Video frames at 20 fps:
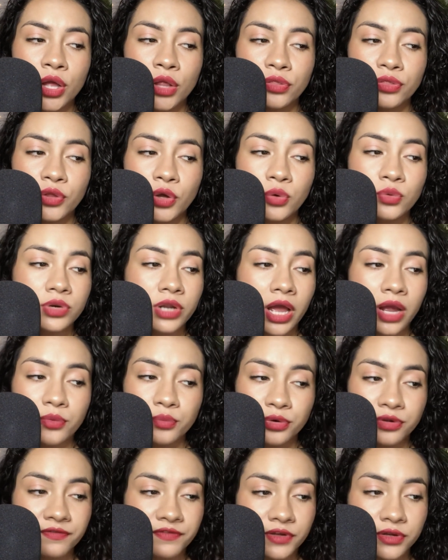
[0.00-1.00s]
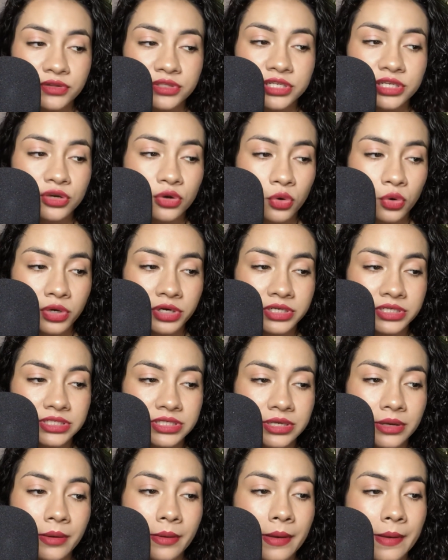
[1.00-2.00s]
Though not revealed in court,
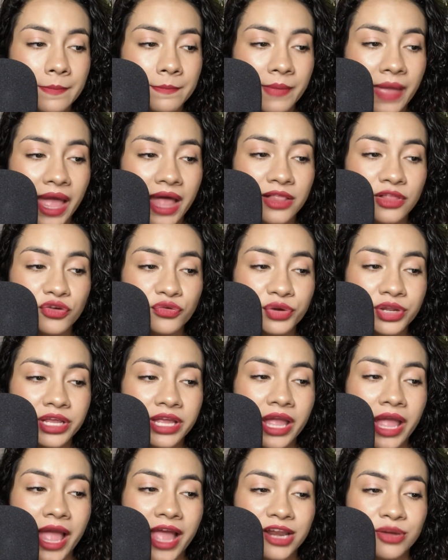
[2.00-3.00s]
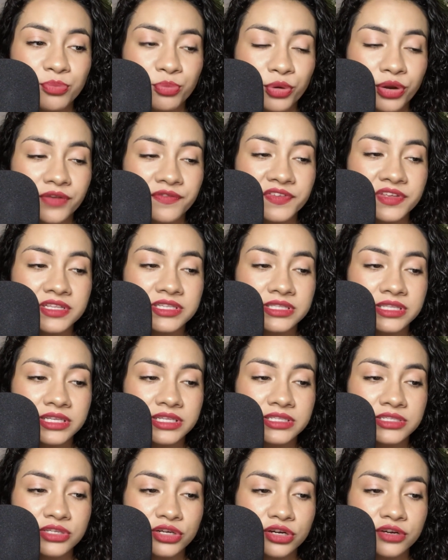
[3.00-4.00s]
Mallory had previously
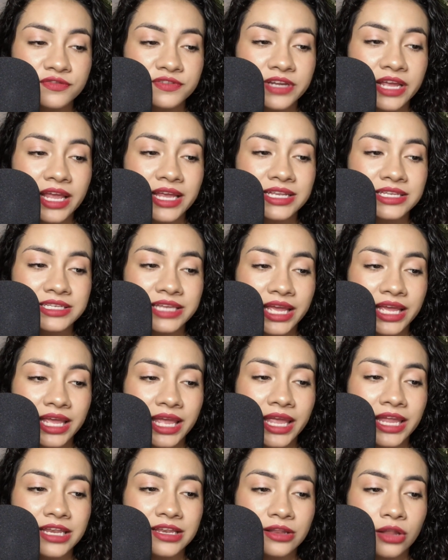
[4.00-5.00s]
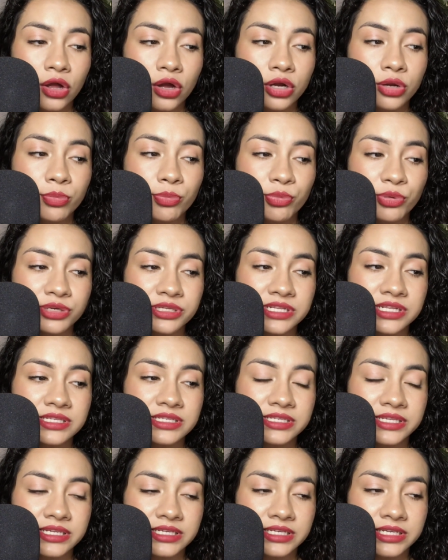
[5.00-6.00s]
served a decade-long prison
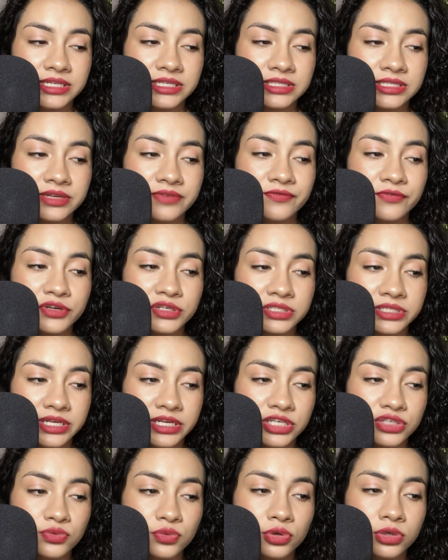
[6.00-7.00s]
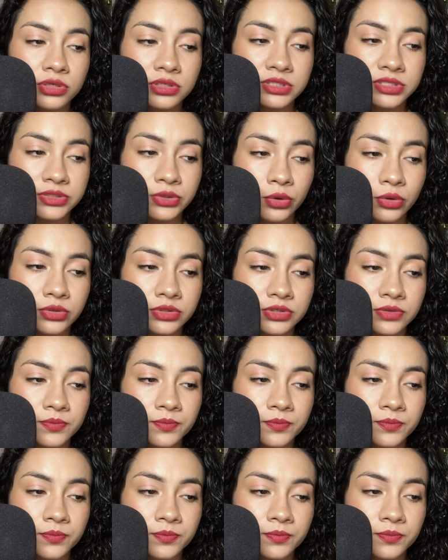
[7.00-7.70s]
sentence for sexual assault.